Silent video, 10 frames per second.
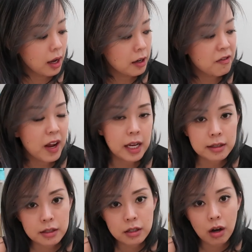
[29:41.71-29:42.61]

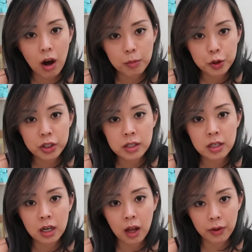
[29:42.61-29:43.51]
advanced
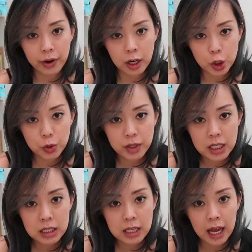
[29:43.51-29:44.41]
options in other
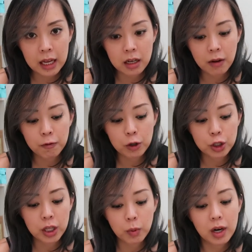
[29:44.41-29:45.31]
countries, and
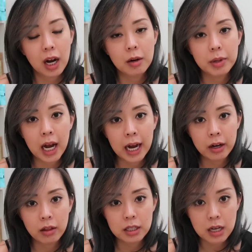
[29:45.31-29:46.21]
unfortunately we're kind of
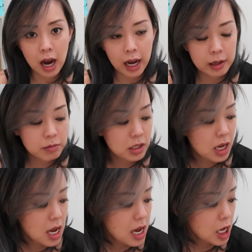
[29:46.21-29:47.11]
behind on the
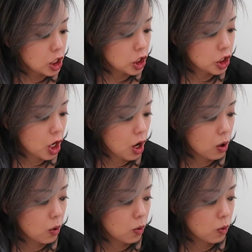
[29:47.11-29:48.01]
times.
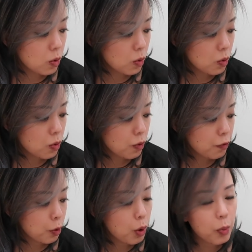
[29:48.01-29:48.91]
So
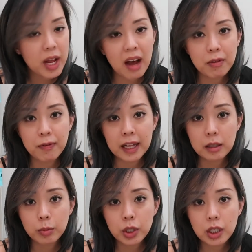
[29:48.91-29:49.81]
for what we have
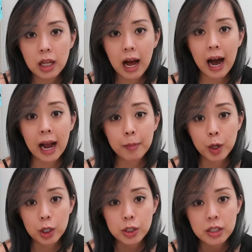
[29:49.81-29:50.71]
available, I
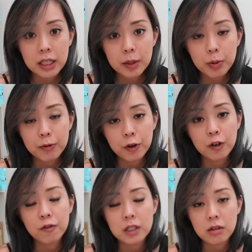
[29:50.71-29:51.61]
personally
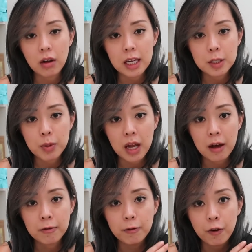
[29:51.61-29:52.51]
prefer a physical S P
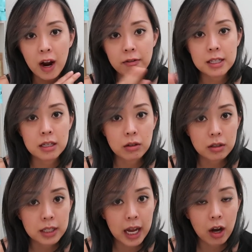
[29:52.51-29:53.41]
F for every
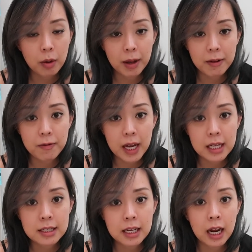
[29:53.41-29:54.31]
single day on my
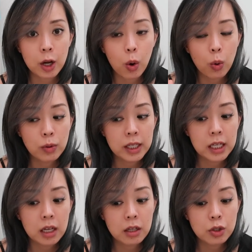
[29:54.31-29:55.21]
face, and I
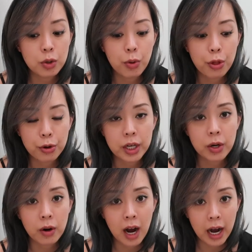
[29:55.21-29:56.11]
only do
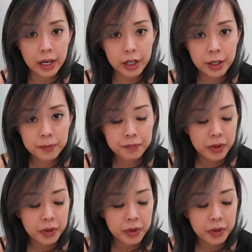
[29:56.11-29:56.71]
thirty or higher.